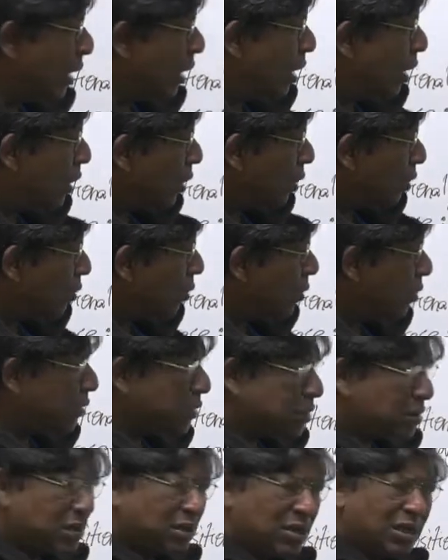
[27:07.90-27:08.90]

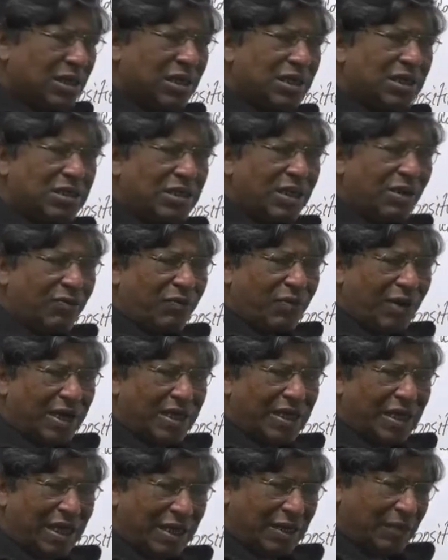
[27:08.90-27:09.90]
Looks is the
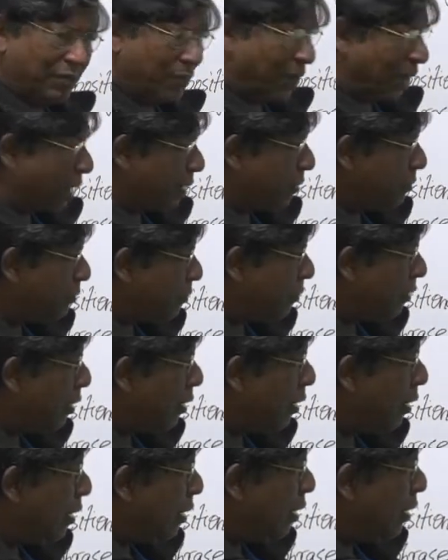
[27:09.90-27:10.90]
finite verb
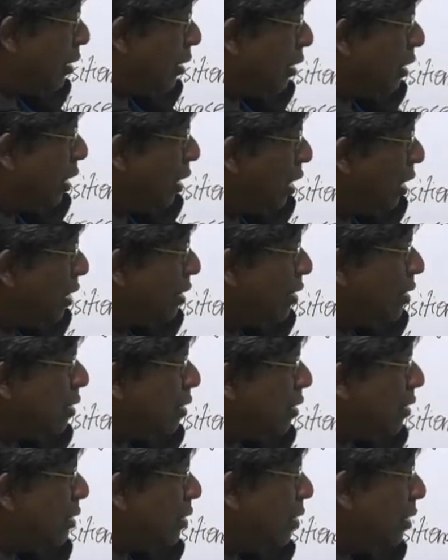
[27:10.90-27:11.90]
and
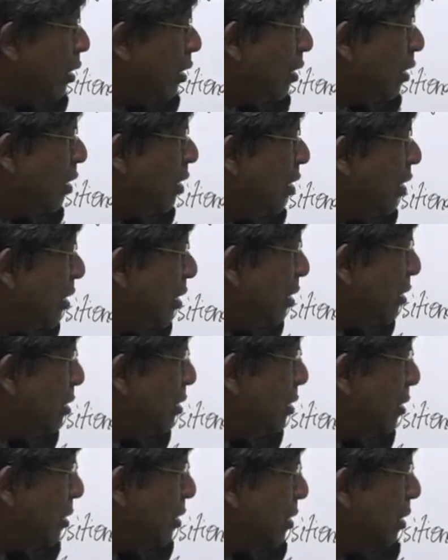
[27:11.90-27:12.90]

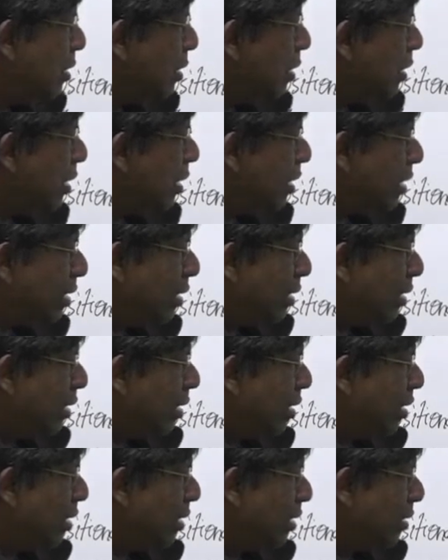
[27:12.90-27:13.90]
it
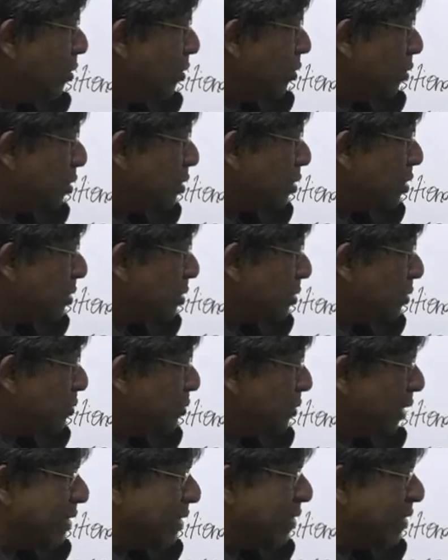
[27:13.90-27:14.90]
looks
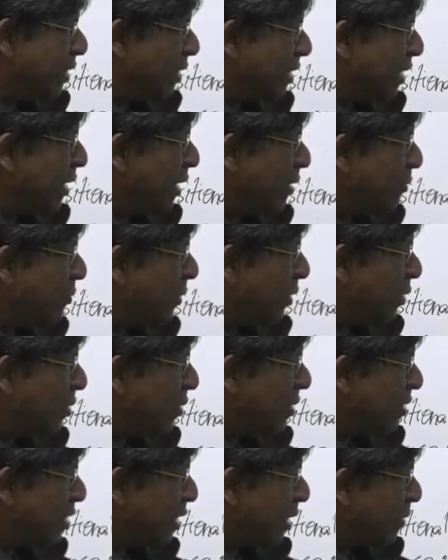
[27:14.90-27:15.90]
makes a link
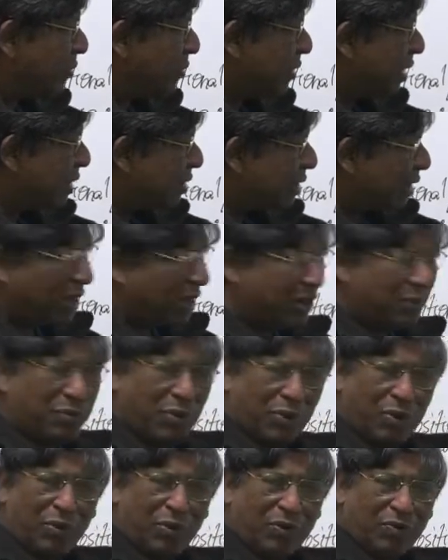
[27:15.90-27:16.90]
between subject and
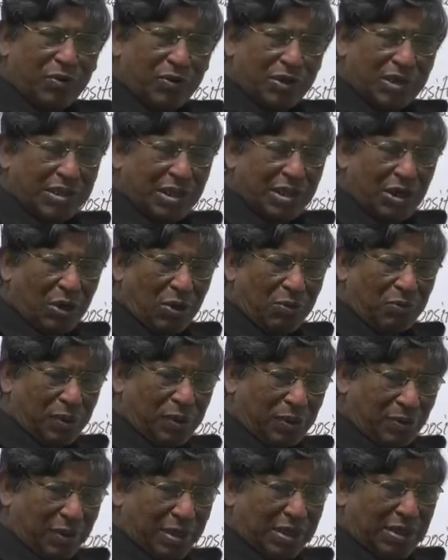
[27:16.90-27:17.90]
beautiful is a
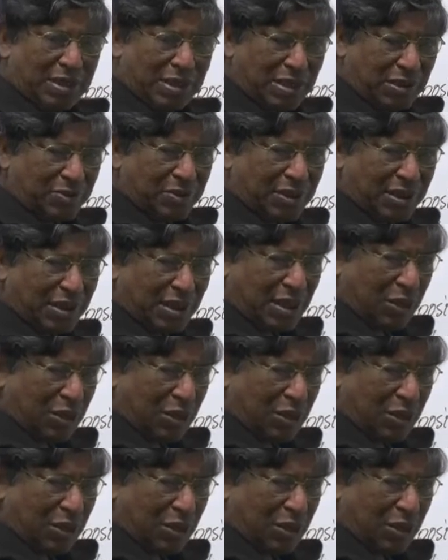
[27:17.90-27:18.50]
complement, subject and